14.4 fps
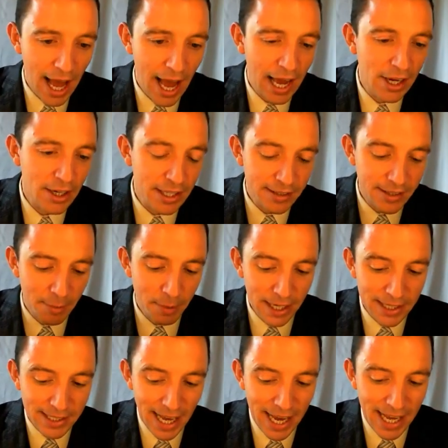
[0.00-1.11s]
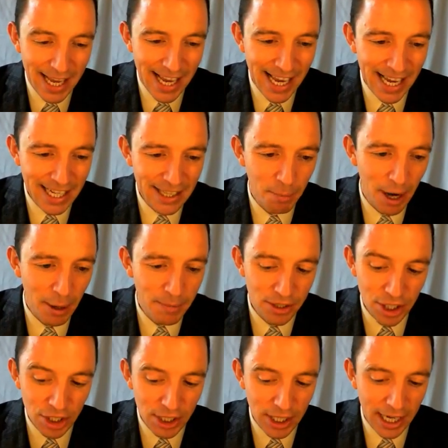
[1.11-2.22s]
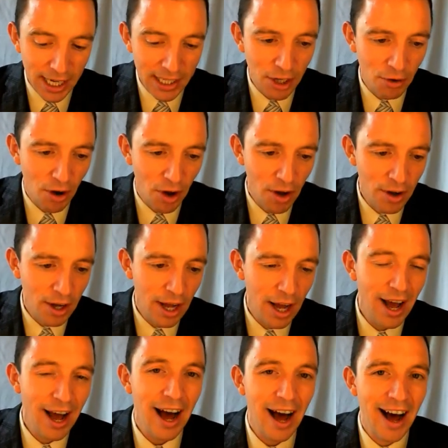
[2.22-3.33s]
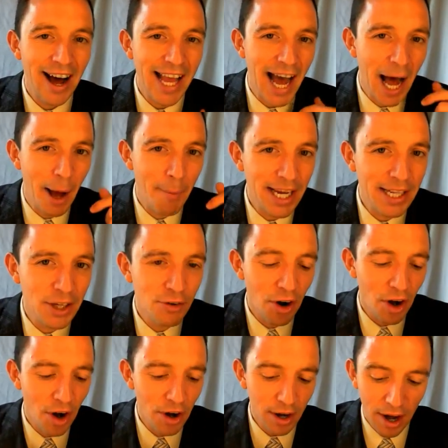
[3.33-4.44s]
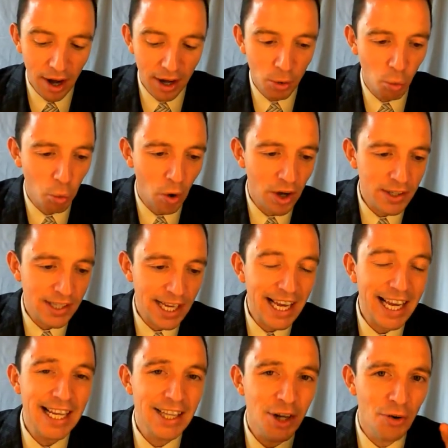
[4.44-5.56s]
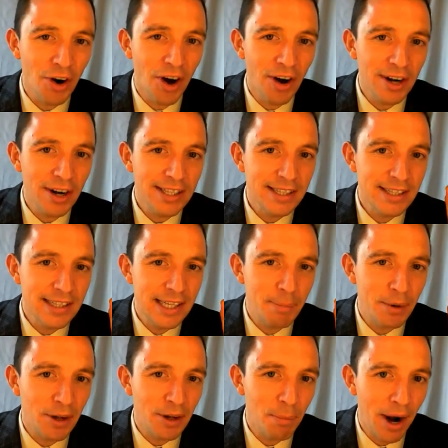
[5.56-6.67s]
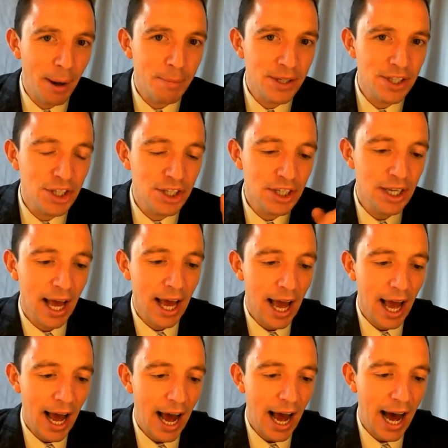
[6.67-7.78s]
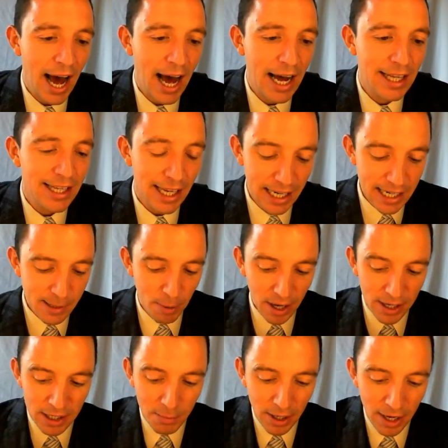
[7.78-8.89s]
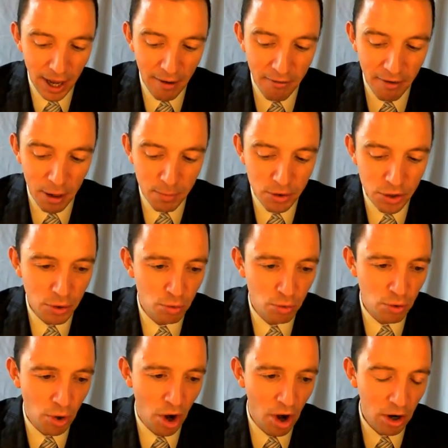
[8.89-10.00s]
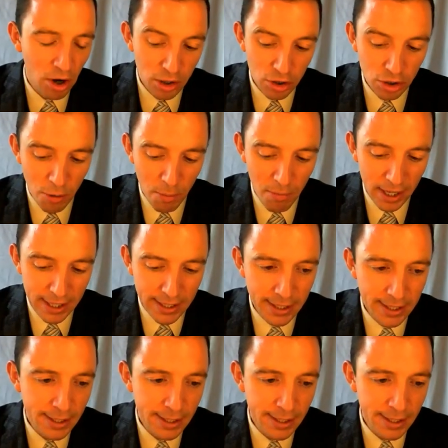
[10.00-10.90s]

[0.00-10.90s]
and you can typically say in the preposition in the wrong I am in the wrong I was in the wrong typical preposition and it is possible a verb to wrong somebody